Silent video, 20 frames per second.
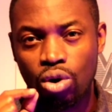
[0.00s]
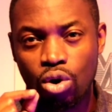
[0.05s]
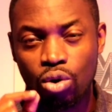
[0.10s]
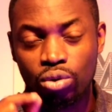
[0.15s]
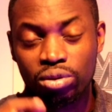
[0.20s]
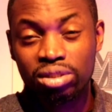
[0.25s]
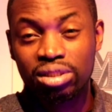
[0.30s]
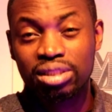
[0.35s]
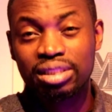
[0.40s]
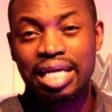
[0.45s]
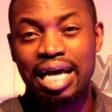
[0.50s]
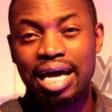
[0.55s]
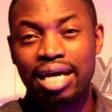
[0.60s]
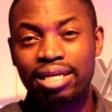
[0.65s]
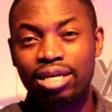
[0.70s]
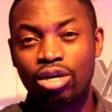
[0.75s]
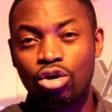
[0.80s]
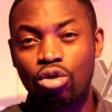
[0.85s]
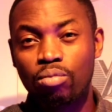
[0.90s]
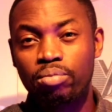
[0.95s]

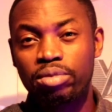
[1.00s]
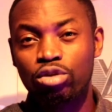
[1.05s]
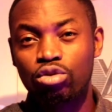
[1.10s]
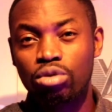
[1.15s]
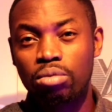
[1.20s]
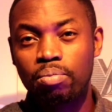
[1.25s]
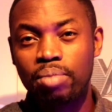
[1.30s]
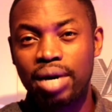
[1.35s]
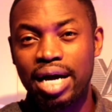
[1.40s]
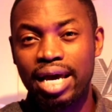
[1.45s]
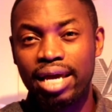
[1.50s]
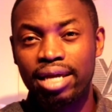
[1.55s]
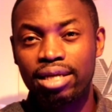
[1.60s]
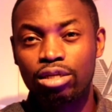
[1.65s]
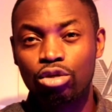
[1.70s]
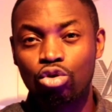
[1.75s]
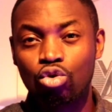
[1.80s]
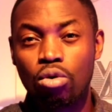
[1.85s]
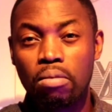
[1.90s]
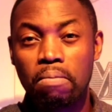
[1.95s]
Understand the company you're
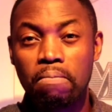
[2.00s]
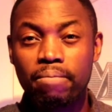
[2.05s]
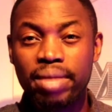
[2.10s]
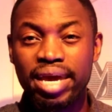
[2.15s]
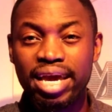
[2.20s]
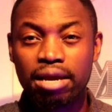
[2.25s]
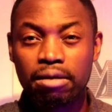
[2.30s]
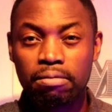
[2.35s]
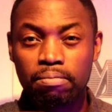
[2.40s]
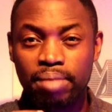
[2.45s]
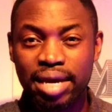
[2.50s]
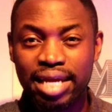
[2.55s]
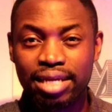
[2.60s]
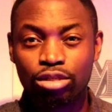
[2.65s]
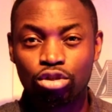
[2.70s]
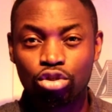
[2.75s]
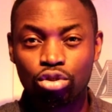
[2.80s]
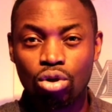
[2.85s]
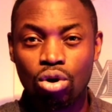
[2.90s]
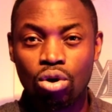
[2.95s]
buying. Don't make penny
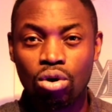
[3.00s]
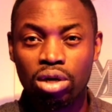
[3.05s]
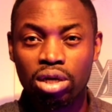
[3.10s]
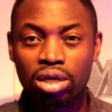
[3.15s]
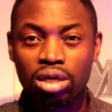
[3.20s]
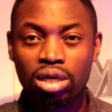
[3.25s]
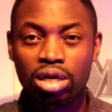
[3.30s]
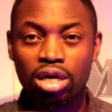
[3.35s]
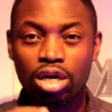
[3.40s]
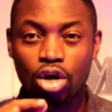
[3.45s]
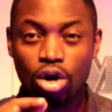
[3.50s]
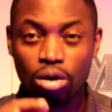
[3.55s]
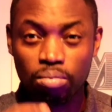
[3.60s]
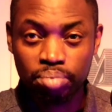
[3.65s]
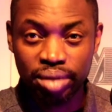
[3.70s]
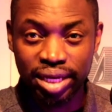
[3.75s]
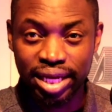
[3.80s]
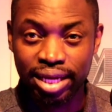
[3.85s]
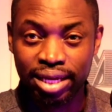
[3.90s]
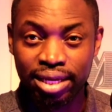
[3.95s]
stock
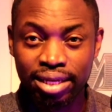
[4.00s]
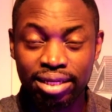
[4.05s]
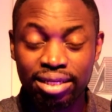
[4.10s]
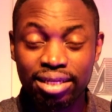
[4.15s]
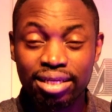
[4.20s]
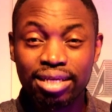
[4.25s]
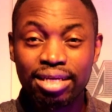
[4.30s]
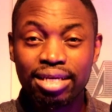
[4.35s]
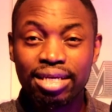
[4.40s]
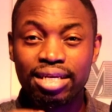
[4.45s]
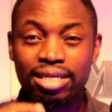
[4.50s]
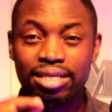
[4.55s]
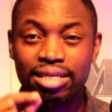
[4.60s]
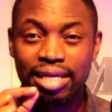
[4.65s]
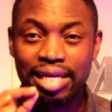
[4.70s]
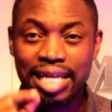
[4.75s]
company the